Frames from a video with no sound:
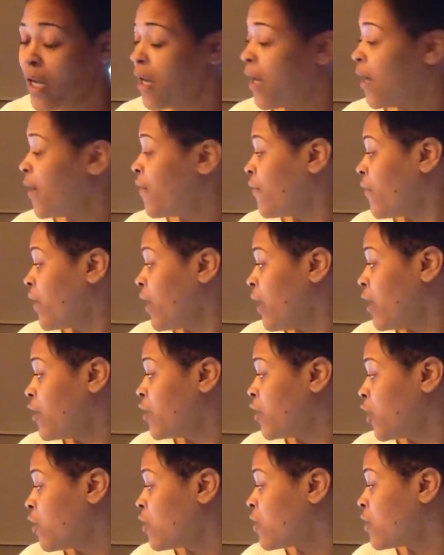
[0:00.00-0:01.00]
of
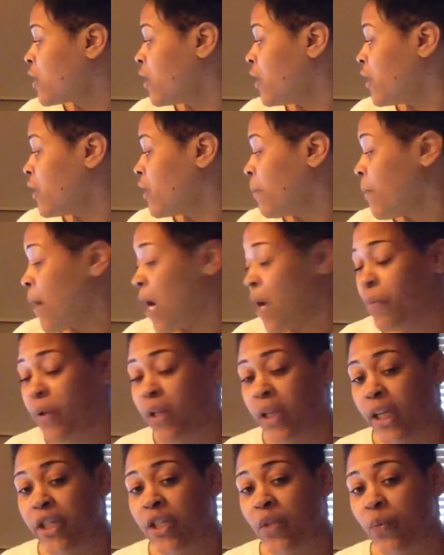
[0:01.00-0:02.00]
adults in the
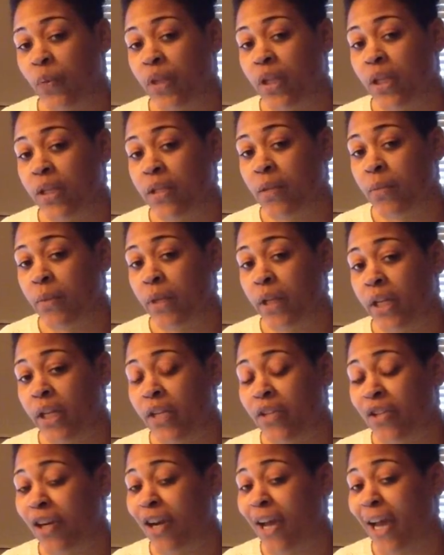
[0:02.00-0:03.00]
population with
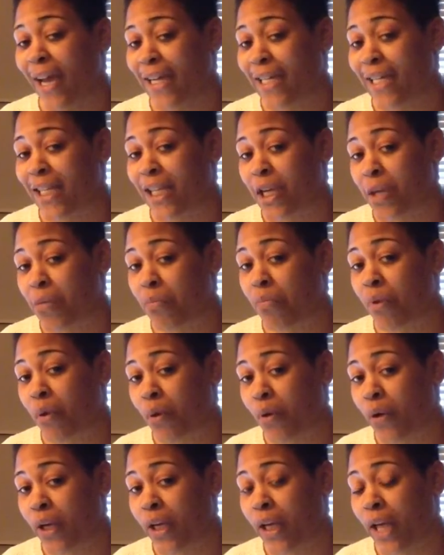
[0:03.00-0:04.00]
disabilities are actually
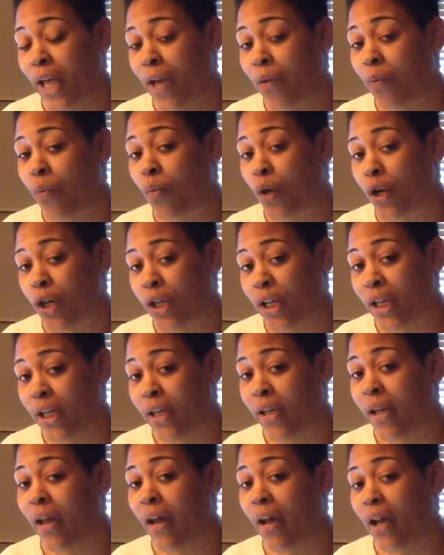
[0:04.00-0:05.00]
employed and working
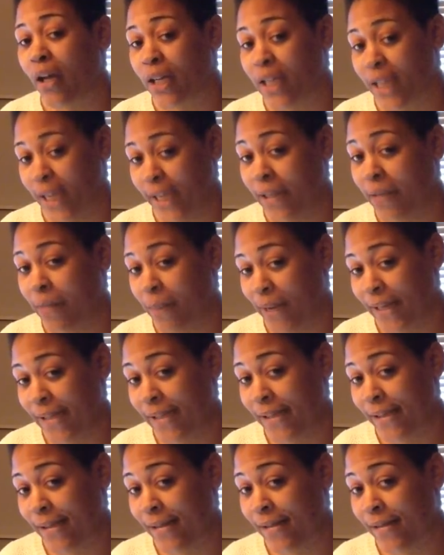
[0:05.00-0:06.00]
on a daily
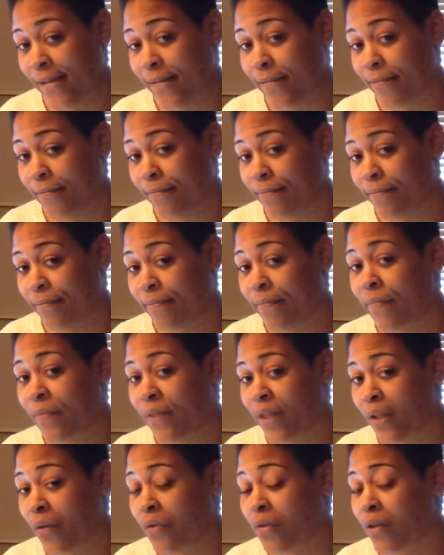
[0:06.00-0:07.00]
basis.
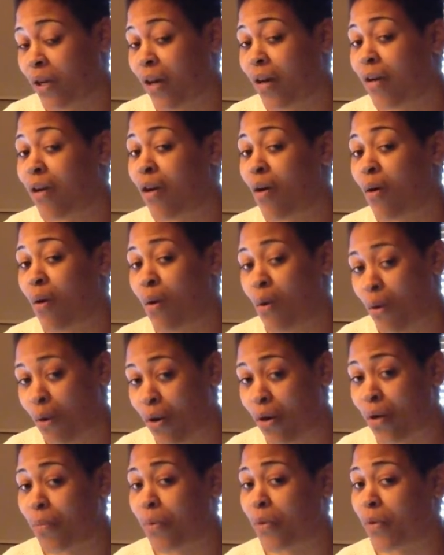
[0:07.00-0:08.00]
Those are
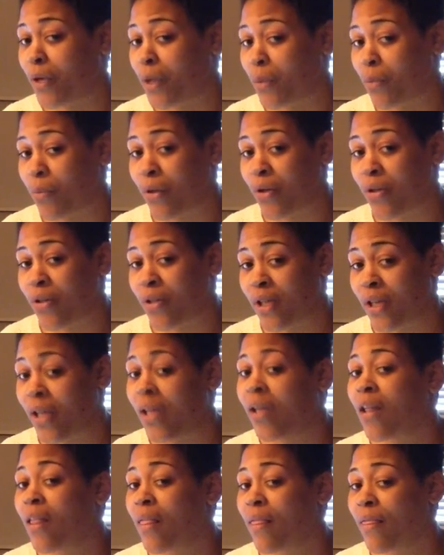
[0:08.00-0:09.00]
horrible numbers.
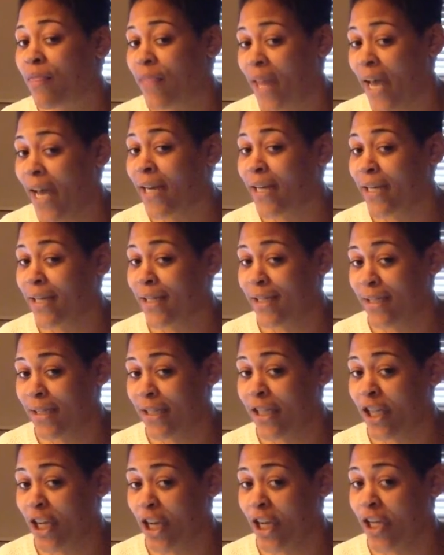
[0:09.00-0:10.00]
That needs to
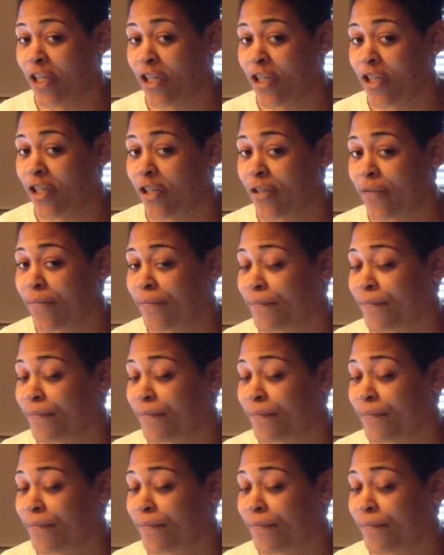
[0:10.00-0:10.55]
change.